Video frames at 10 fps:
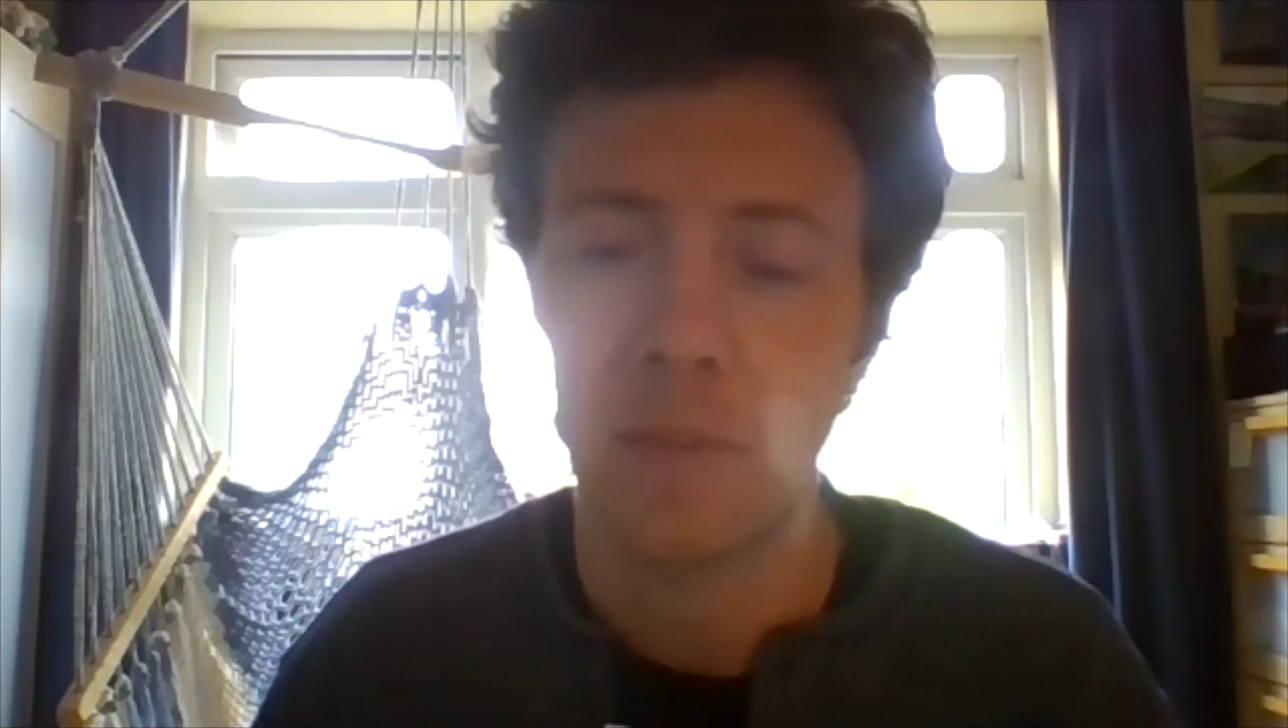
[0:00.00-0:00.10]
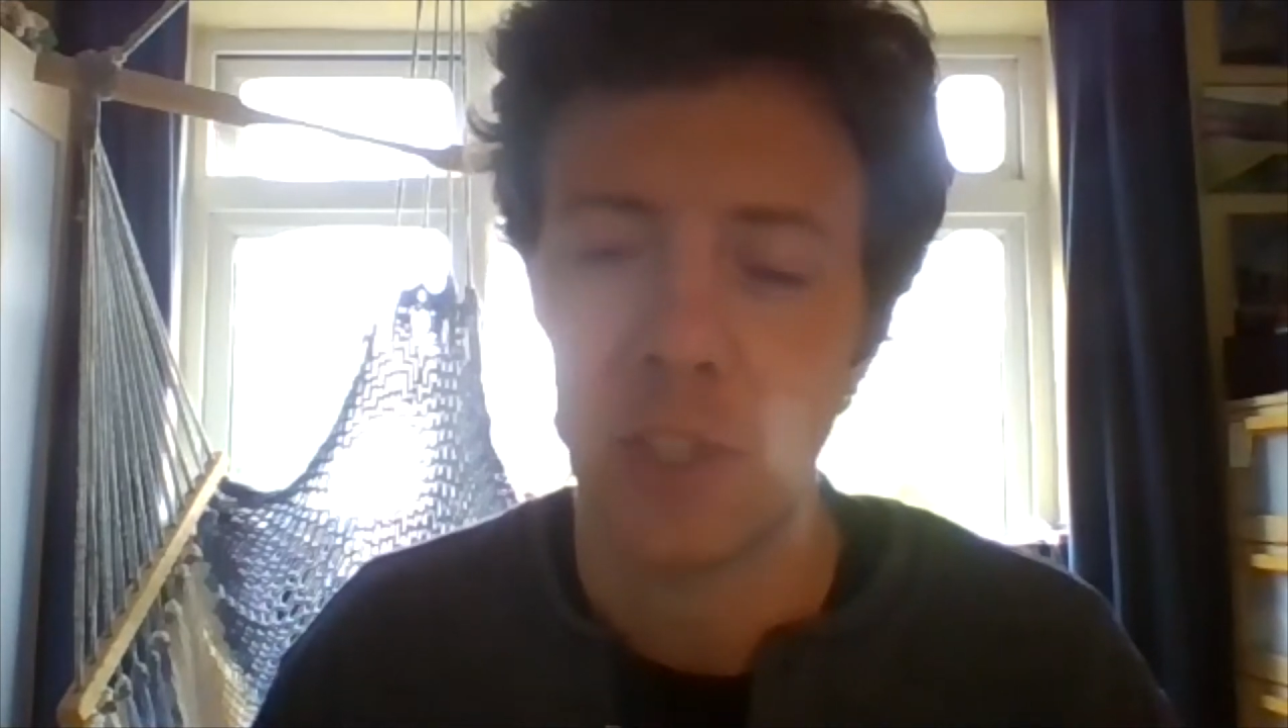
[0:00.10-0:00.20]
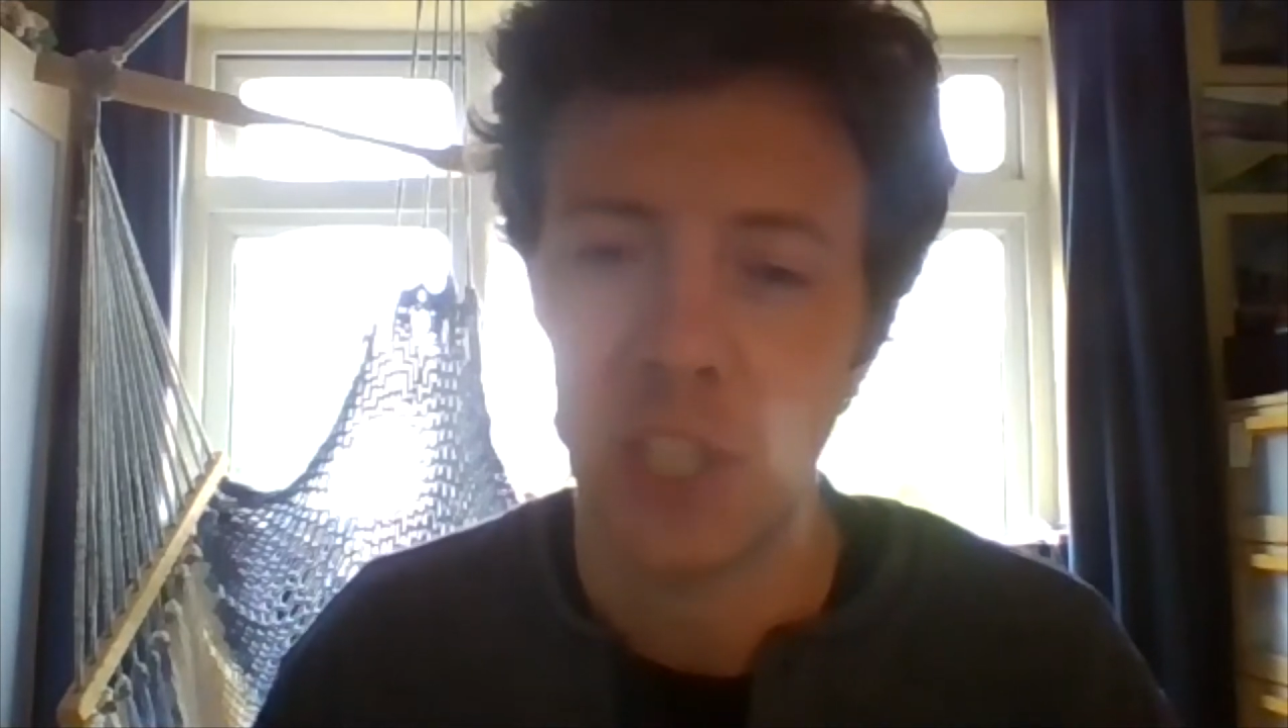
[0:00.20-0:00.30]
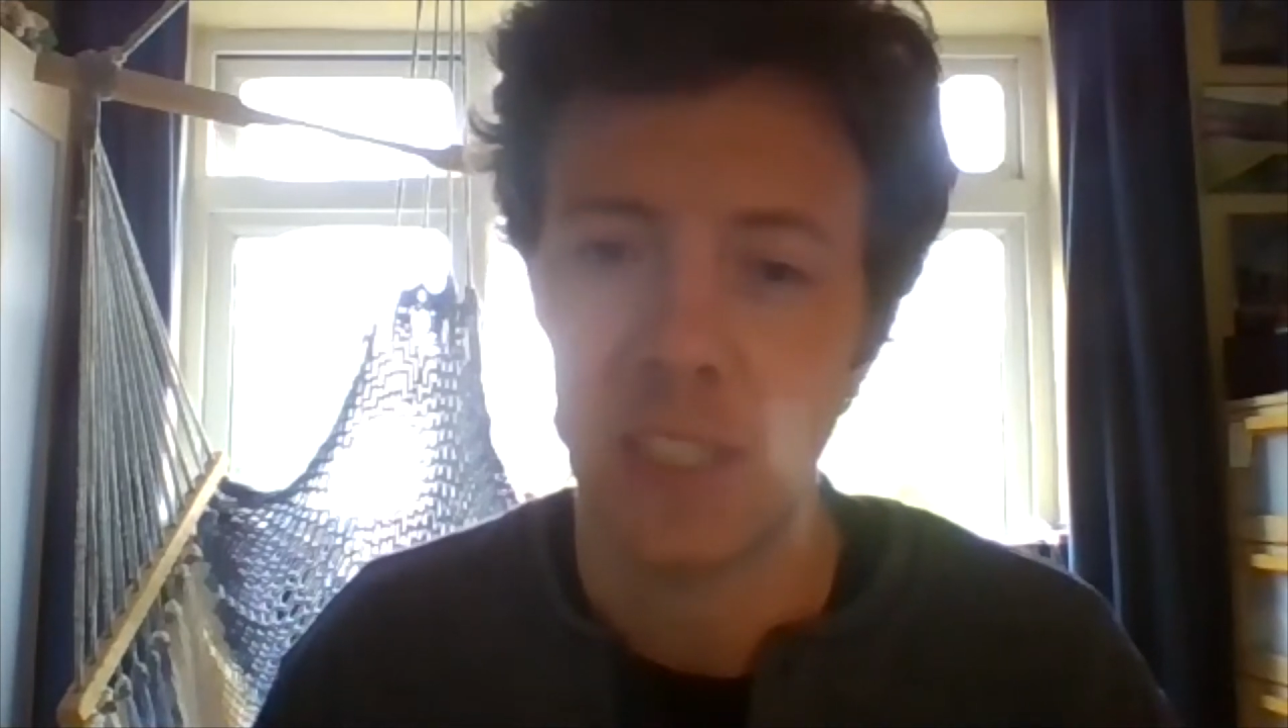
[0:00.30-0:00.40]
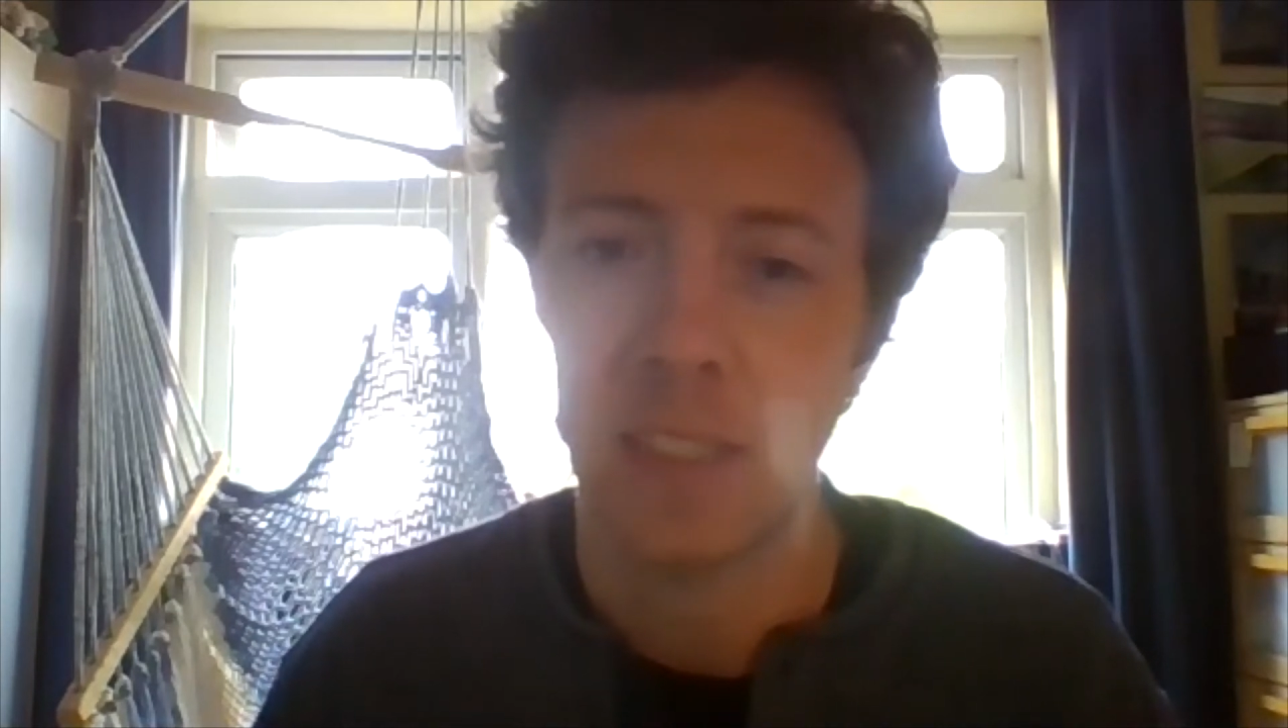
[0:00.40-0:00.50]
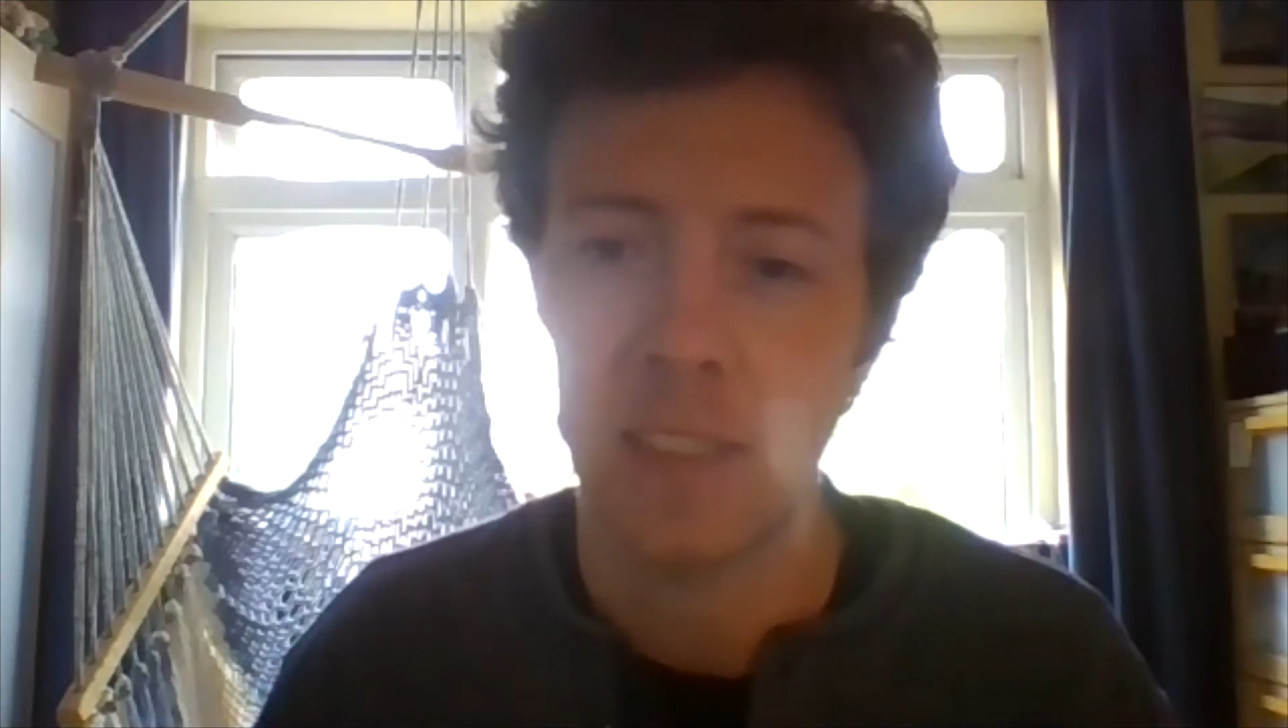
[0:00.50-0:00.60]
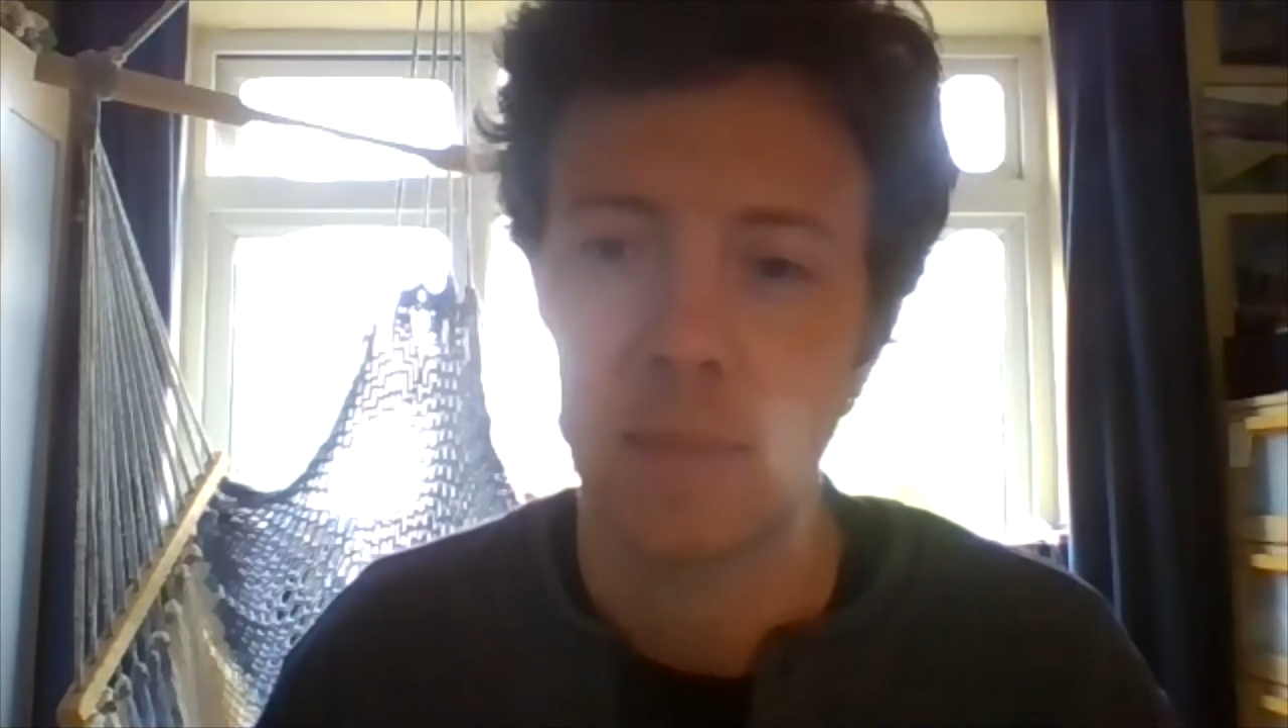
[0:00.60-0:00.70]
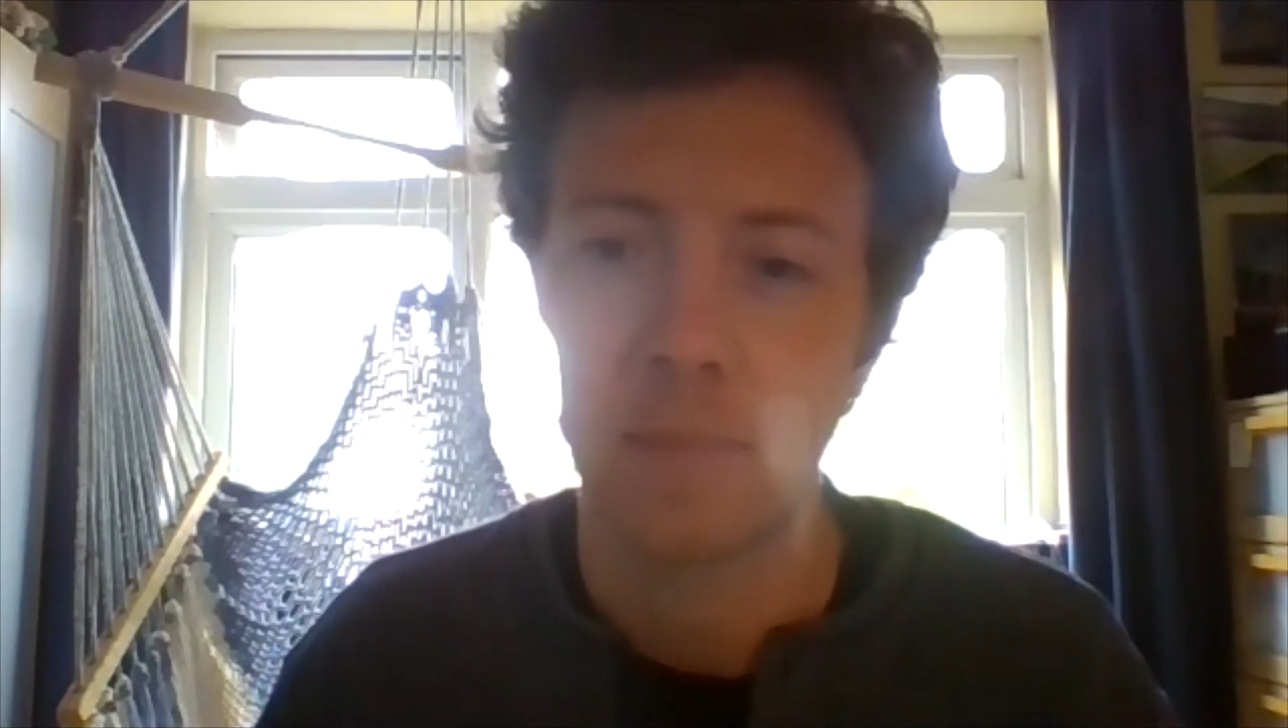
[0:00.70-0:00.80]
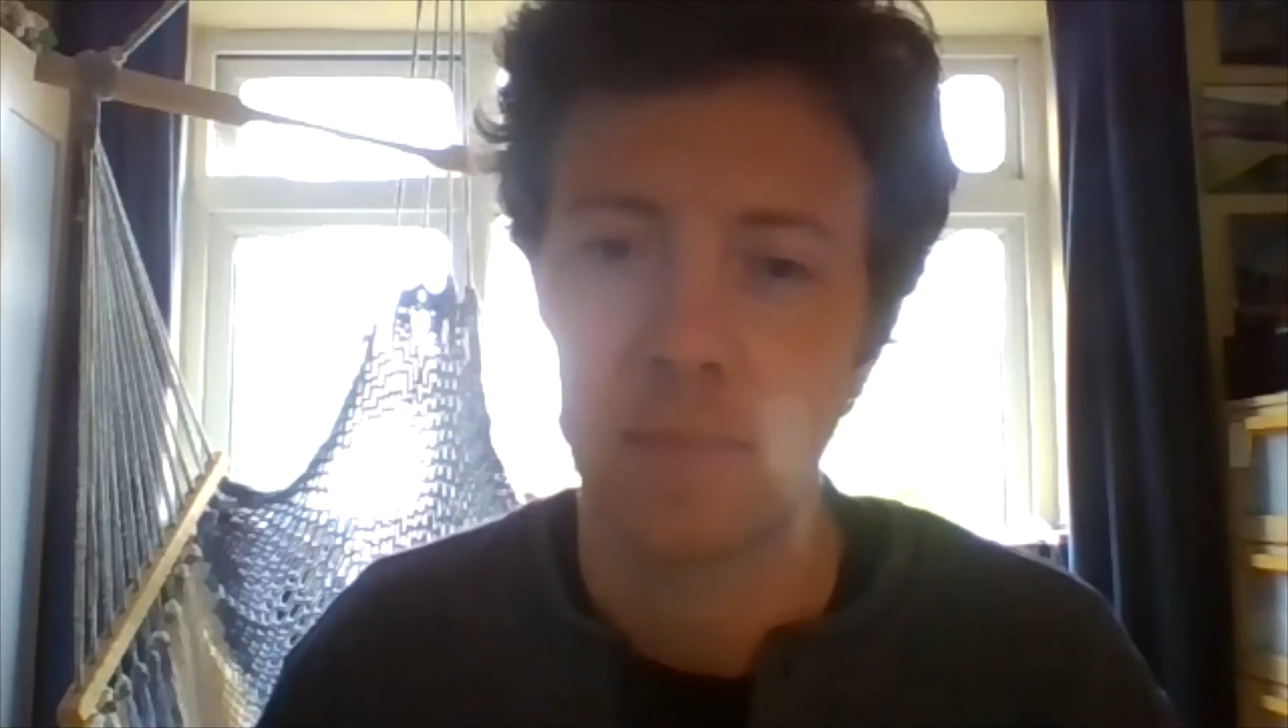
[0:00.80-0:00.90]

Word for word: for Jesus.